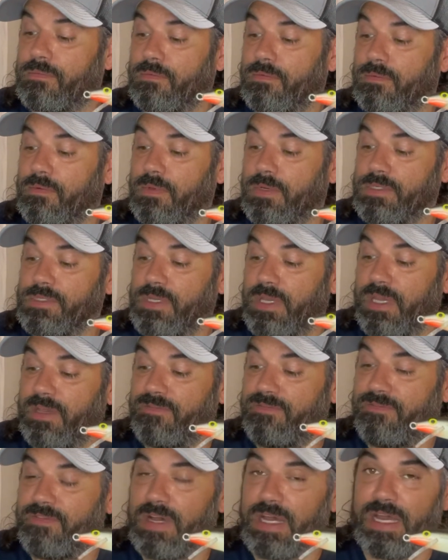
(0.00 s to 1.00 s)
there's a
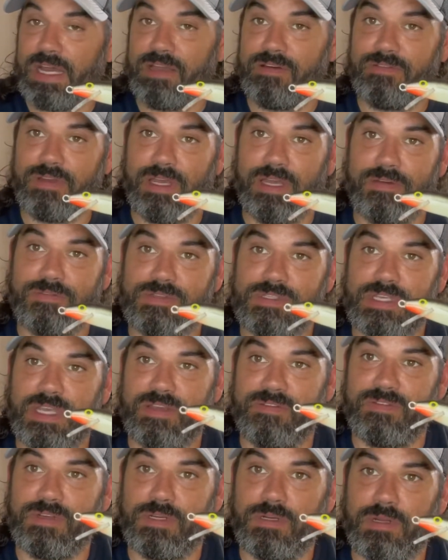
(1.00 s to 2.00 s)
F5, a
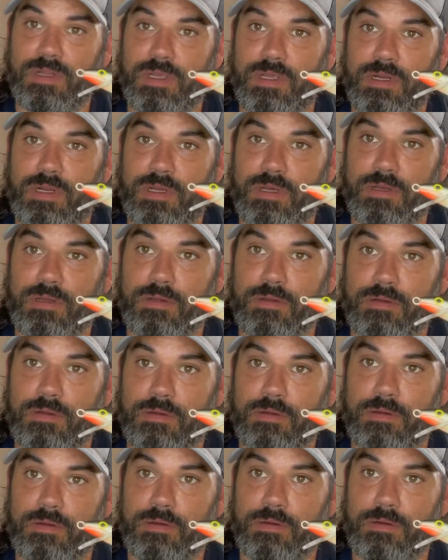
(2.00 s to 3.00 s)
F7, and a
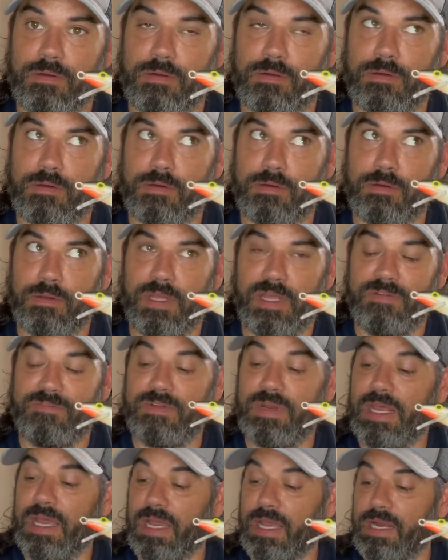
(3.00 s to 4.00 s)
F9,
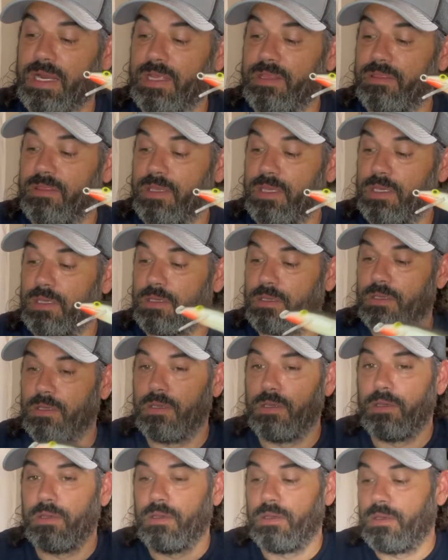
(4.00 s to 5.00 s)
I think.
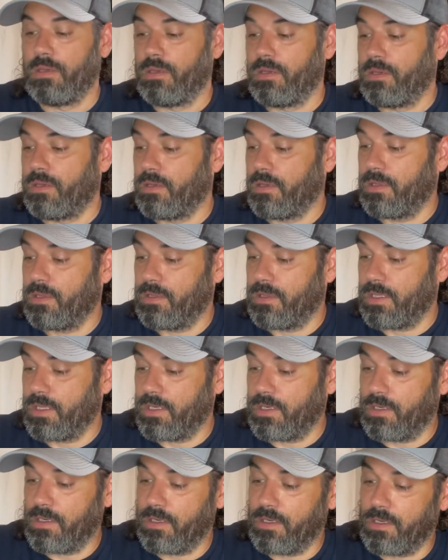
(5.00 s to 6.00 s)
And
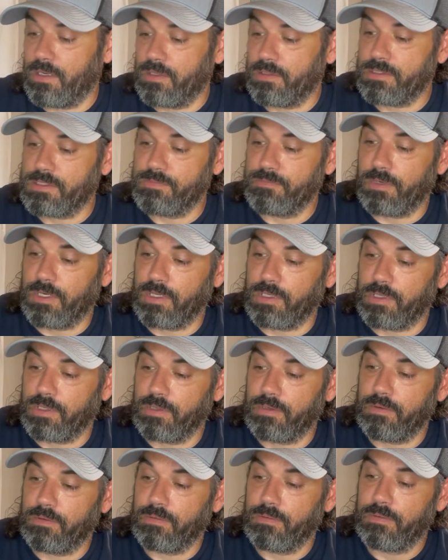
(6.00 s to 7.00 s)
then the smaller
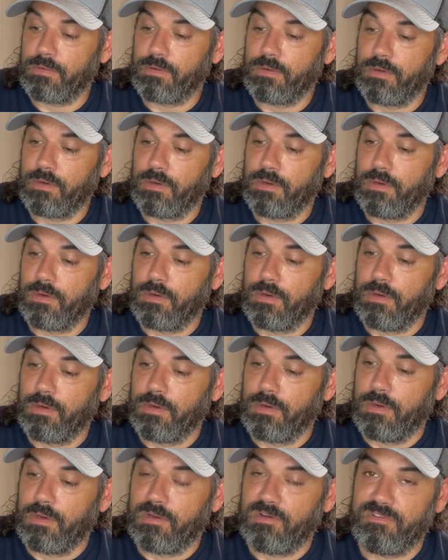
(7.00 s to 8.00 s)

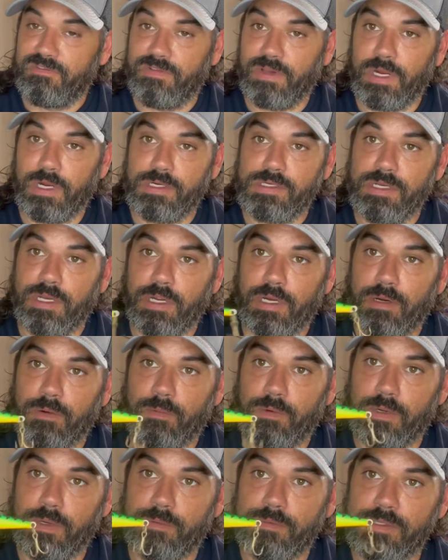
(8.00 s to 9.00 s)
Fire Tiger
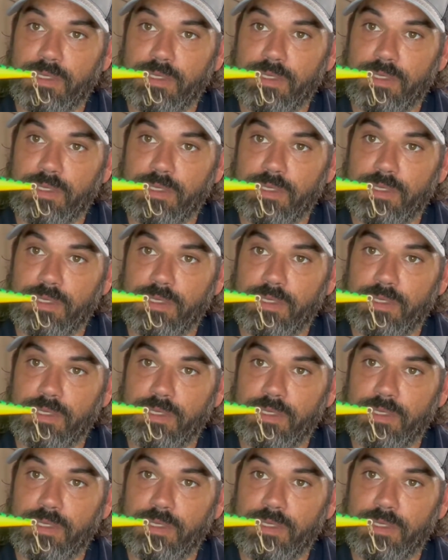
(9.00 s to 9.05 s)
one. So